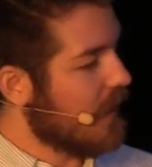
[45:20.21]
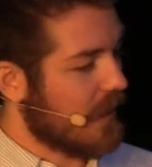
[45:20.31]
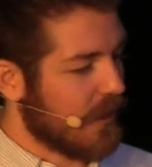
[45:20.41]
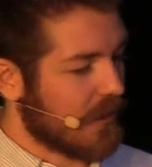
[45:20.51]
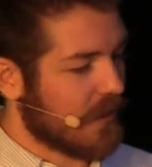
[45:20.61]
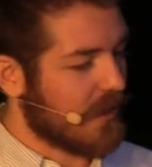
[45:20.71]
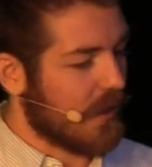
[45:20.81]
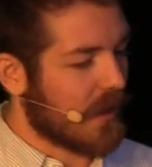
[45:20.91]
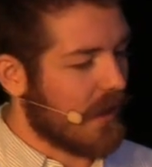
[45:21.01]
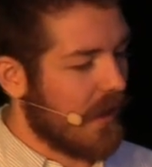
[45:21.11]
Then you can just say,
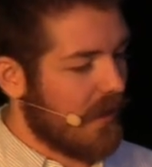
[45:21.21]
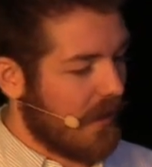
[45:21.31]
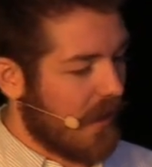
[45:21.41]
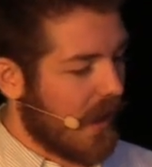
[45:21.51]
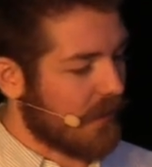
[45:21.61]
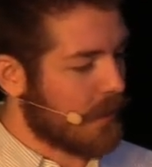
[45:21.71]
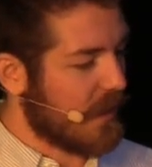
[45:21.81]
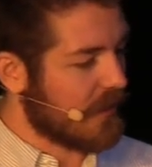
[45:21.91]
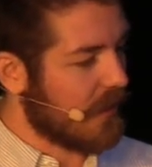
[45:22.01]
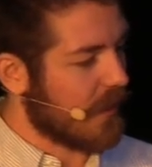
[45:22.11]
okay, I have these
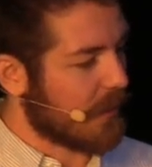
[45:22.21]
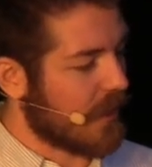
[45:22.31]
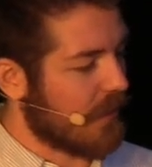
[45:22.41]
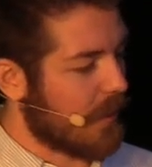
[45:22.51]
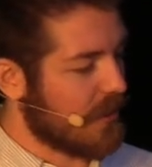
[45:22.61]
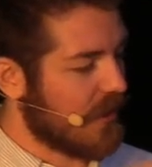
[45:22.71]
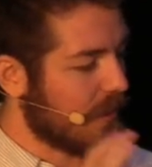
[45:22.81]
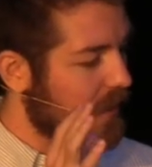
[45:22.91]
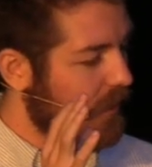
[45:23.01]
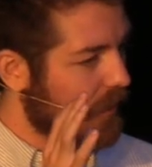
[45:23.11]
pixels. I'm going to represent
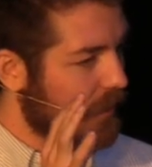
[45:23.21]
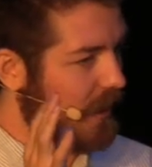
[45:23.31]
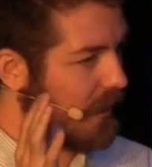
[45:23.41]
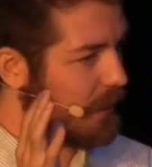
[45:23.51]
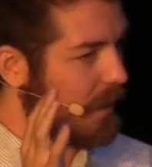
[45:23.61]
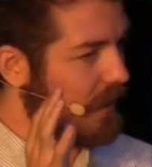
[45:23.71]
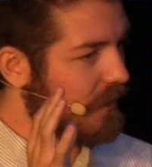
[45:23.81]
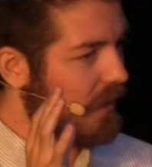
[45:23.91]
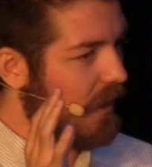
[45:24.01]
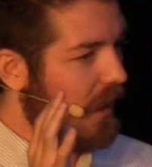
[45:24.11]
them in 3D
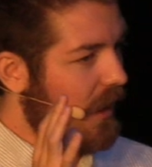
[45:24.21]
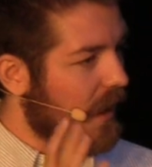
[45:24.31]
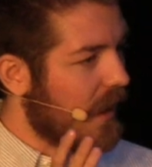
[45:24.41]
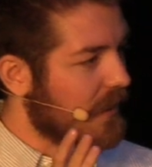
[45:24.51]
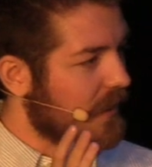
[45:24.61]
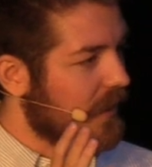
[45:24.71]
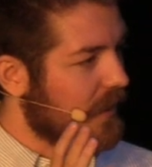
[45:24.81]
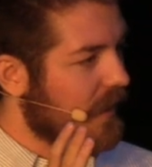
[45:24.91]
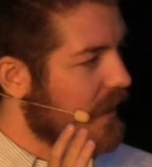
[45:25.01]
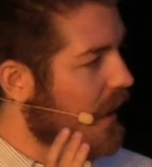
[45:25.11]
space, and
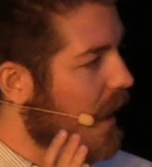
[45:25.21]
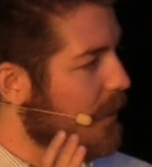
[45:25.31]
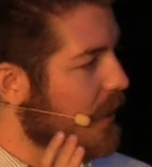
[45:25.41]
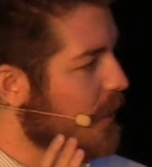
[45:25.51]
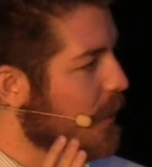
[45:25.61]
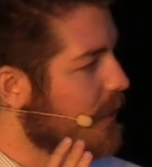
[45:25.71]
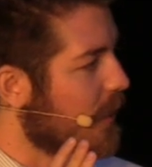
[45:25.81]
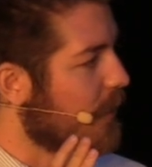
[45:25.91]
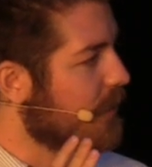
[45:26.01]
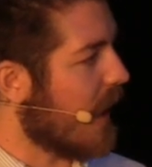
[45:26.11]
uh, then I'm going to look
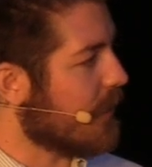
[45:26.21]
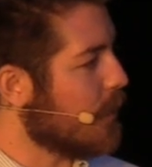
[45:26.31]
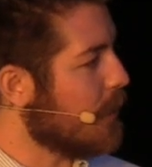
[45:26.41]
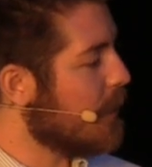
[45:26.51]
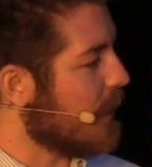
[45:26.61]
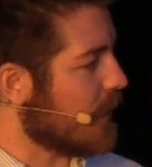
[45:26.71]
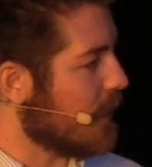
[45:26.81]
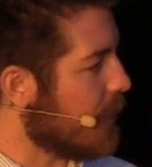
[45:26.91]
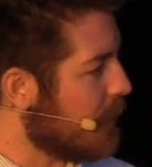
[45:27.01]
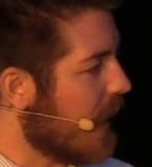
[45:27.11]
for five groups because I
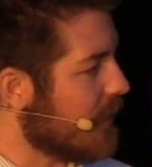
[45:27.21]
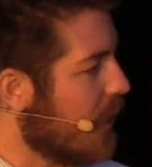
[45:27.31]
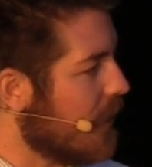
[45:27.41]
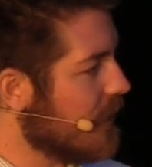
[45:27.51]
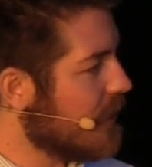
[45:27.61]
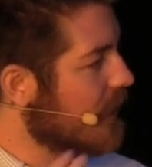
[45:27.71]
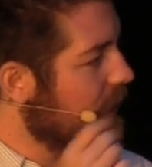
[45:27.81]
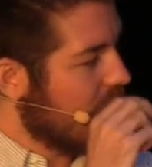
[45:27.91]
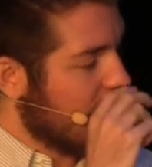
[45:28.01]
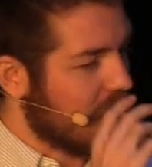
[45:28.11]
want five colors.
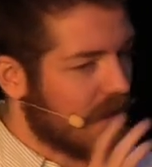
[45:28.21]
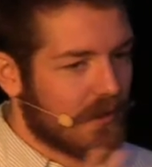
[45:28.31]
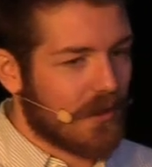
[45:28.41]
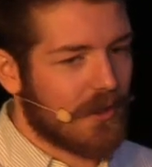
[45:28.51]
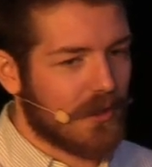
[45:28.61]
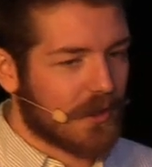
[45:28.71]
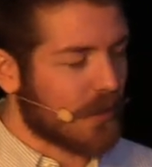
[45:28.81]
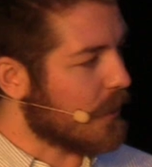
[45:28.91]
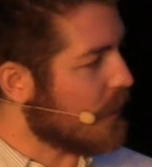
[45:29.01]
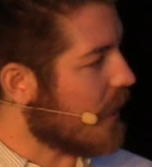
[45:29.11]
And then suddenly you can
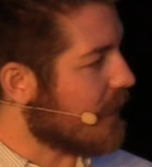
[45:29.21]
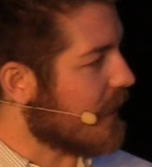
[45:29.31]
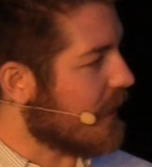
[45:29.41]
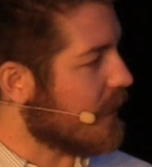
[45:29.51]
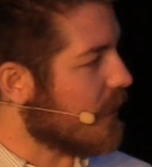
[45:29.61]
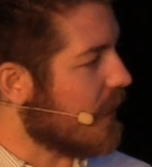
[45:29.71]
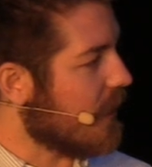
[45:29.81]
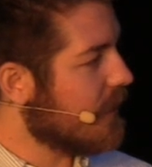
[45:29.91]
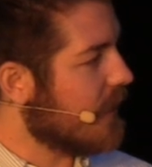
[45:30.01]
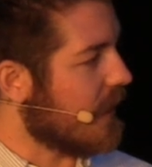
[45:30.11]
do stuff like that
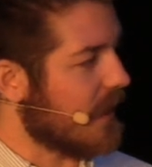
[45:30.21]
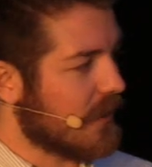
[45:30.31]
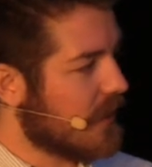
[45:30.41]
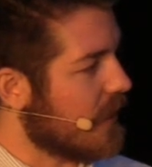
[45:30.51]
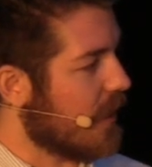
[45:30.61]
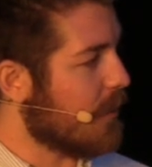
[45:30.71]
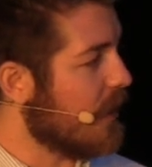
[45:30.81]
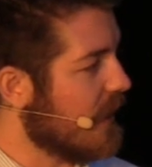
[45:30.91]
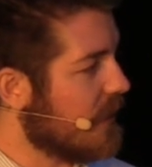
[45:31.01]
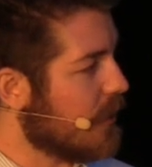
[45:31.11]
yourself, and it's uh,
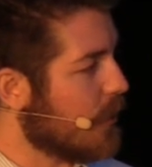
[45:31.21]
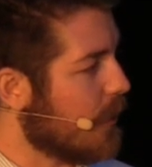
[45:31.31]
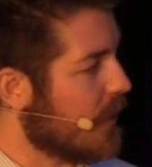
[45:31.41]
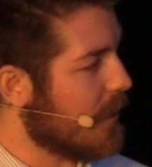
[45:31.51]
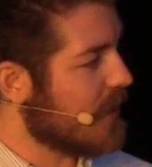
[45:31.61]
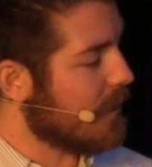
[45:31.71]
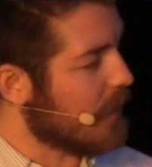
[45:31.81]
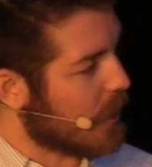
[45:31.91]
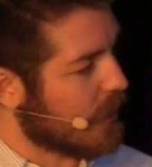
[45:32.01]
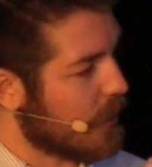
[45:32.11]
pretty easy to do in WebAssembly
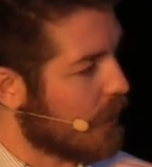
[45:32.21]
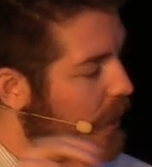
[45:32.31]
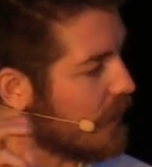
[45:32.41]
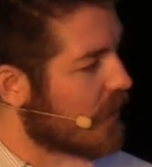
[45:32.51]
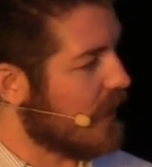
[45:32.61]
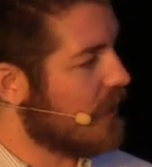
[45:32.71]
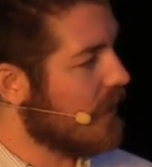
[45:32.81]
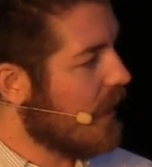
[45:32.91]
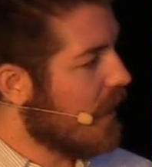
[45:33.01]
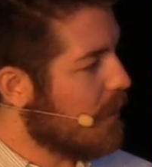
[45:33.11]
because you're working with
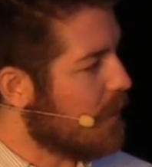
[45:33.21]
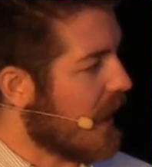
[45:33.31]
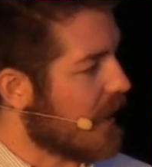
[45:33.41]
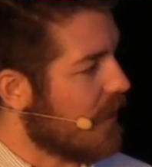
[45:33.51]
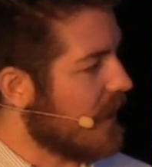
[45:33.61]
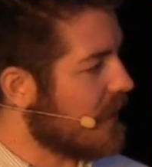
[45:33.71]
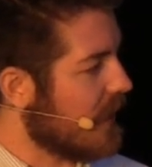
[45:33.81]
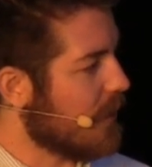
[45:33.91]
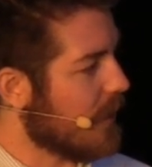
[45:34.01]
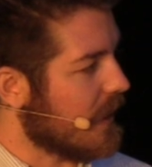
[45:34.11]
these byte race
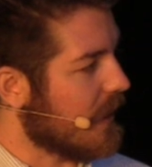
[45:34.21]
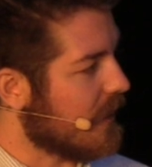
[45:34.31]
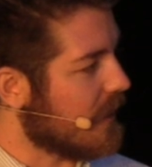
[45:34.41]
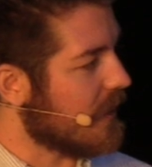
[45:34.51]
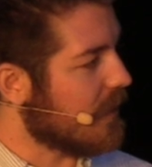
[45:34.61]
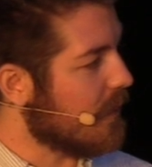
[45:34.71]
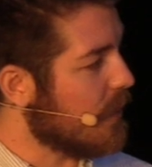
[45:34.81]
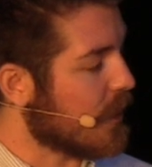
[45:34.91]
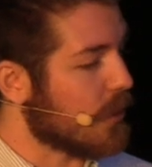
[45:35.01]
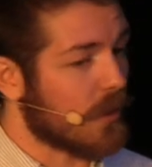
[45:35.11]
anyway, and uh,
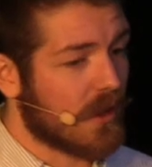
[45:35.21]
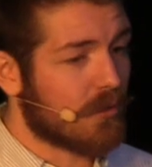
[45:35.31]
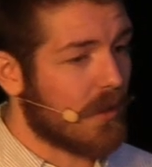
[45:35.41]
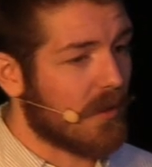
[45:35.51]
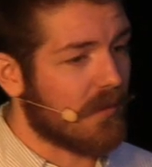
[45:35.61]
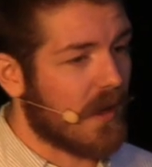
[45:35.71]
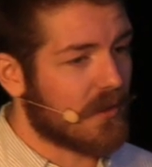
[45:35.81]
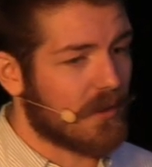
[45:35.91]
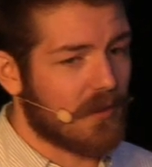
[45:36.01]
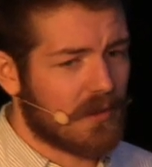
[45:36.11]
you can do it extremely
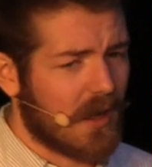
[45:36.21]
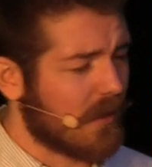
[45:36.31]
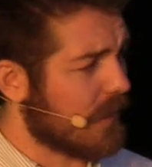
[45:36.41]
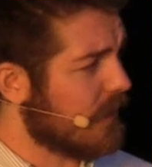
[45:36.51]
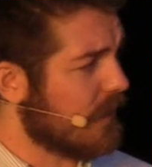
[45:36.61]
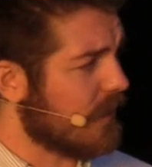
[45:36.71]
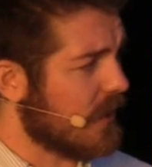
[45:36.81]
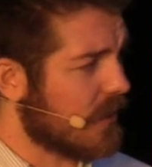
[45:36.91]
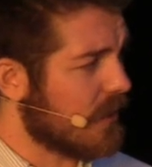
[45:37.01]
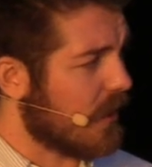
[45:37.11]
fast. So this kind of
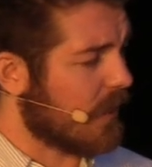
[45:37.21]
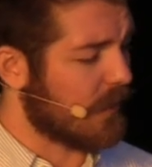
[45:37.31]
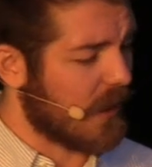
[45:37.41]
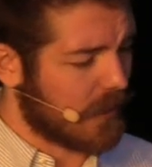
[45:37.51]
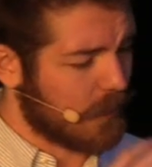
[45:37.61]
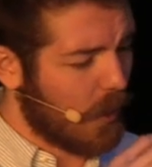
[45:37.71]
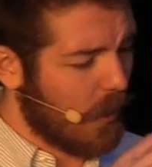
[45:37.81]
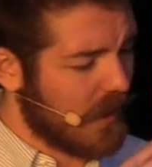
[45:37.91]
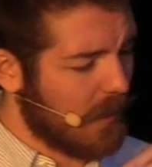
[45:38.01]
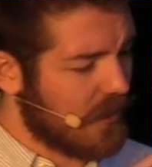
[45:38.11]
this uh, for like
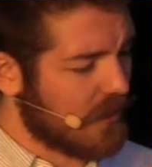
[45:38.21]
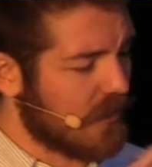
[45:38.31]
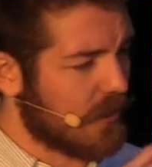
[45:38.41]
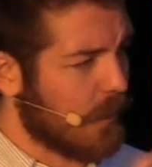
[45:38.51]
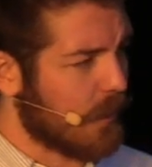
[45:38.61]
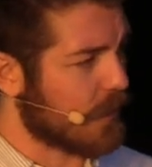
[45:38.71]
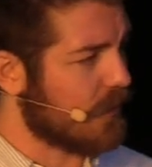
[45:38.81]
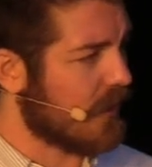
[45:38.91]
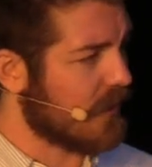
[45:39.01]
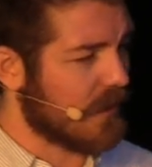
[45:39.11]
smaller images, this almost
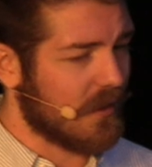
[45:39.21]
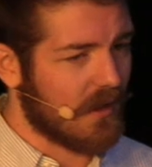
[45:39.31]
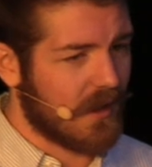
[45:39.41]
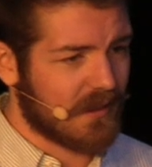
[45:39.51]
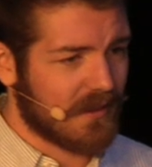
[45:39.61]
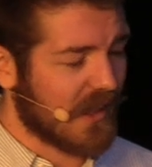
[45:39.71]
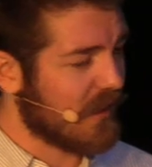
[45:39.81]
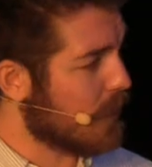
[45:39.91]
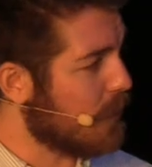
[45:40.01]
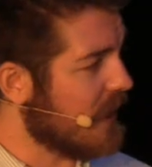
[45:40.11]
runs at like
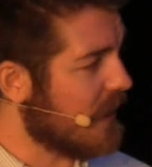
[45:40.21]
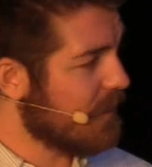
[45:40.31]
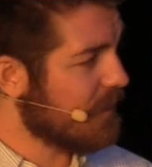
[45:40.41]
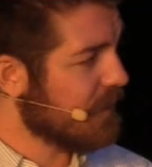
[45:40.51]
native speed,